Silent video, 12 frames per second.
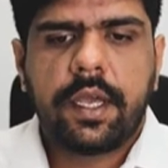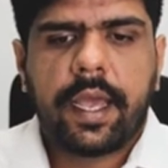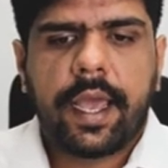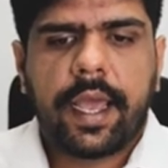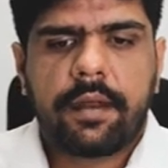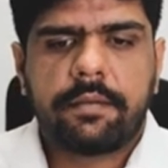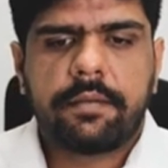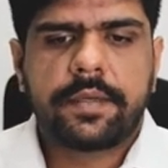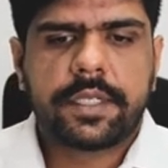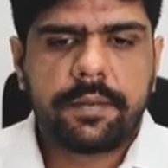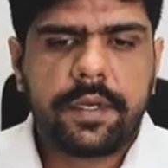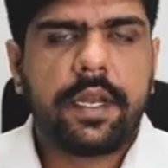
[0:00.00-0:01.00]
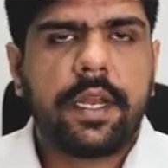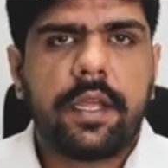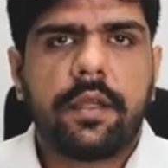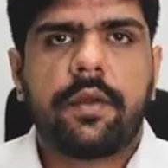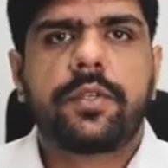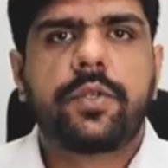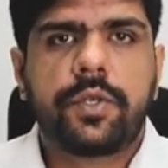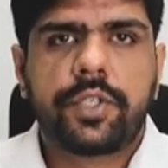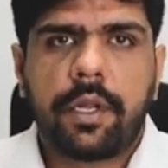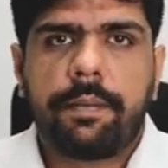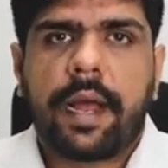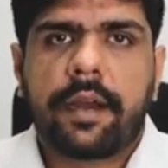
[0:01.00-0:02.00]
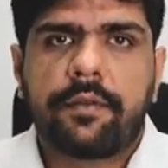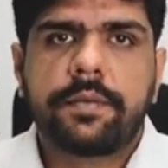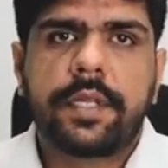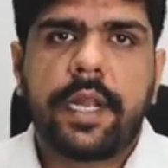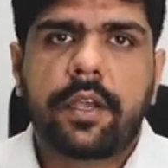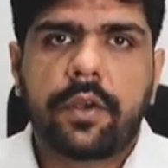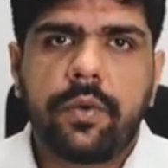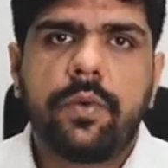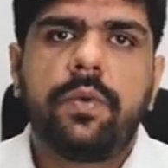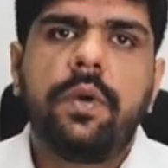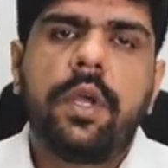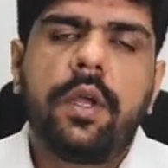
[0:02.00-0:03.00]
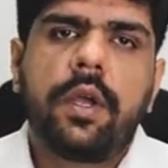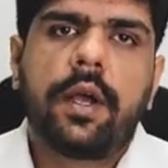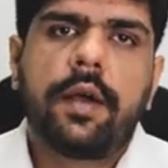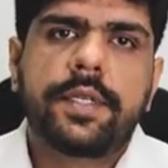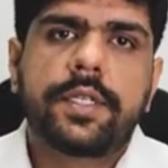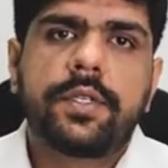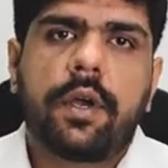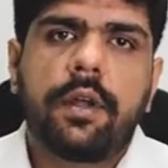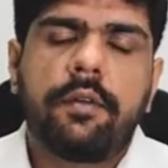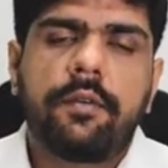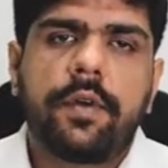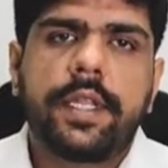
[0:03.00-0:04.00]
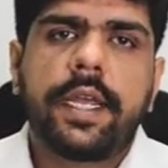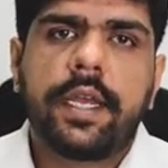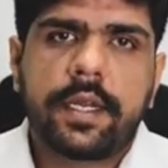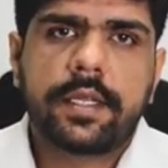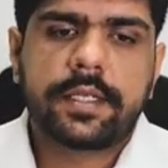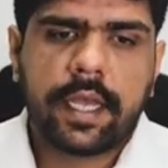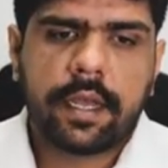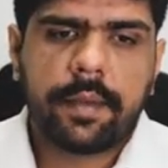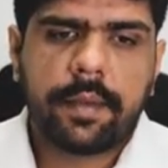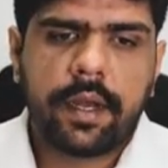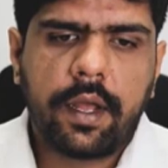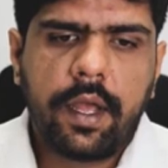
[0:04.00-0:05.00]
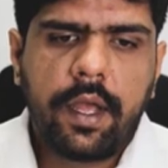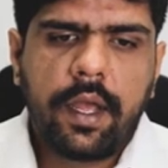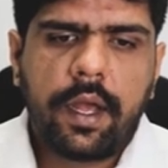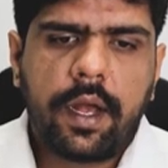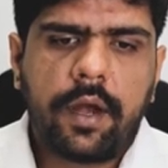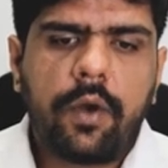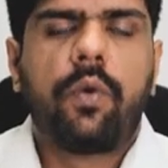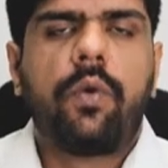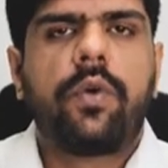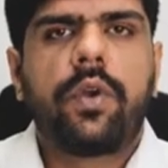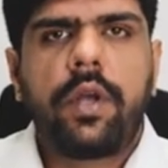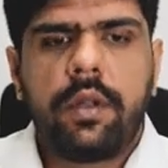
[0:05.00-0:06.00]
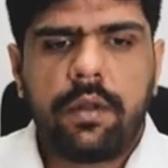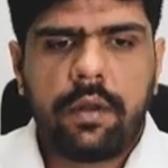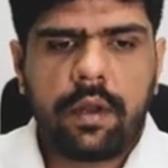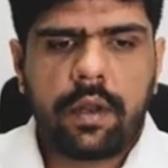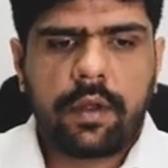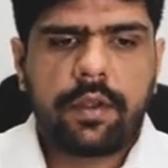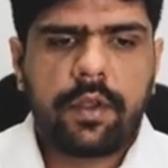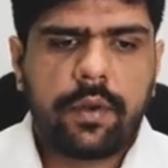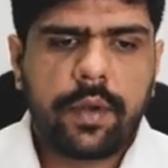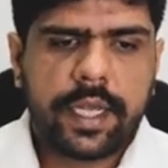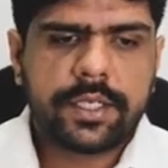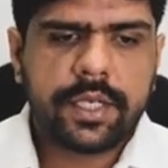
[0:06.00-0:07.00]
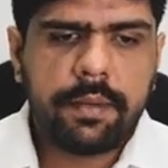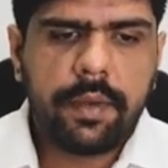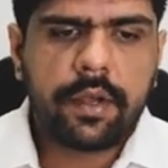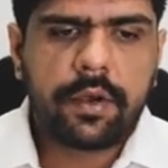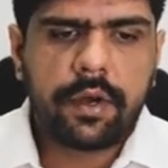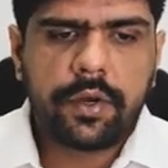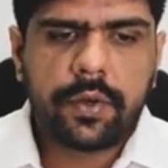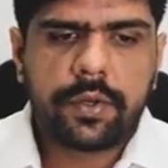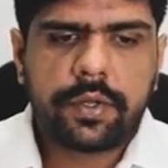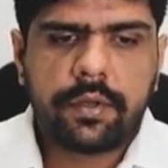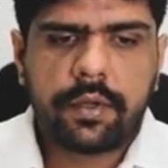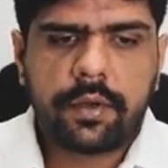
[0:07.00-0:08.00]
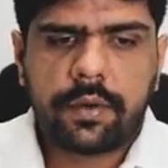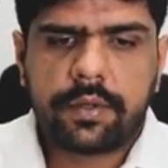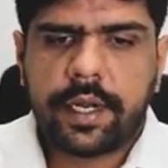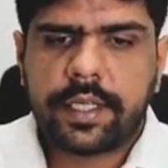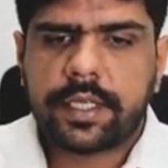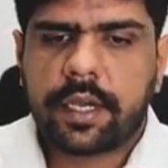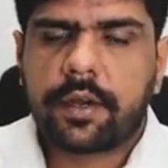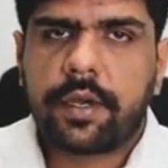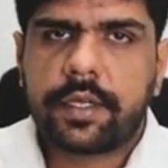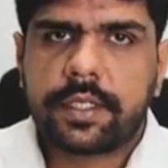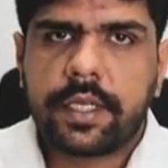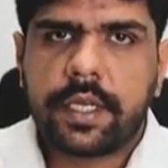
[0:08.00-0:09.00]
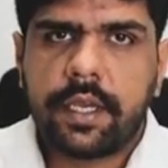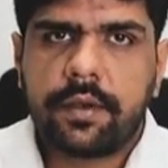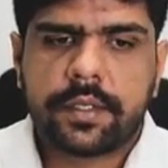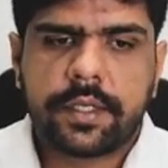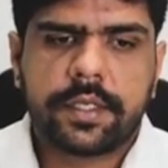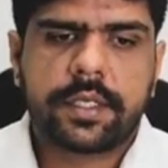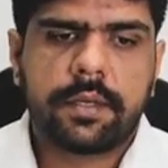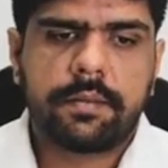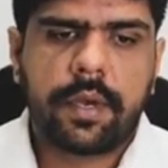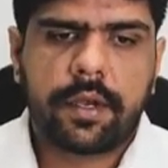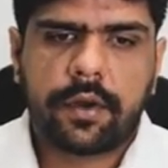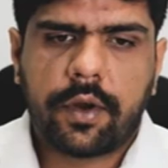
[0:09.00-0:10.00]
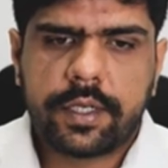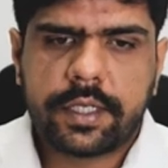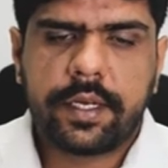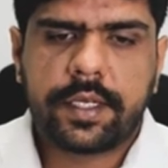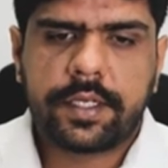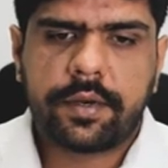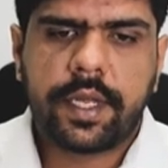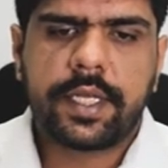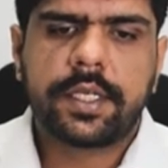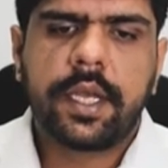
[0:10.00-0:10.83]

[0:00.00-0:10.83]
And similarly, you know, social platforms like Koo, uh, which are solving for the Indian segment. Uh, overall, you know, extremely good growth, growth rates across the ecosystem, across industries.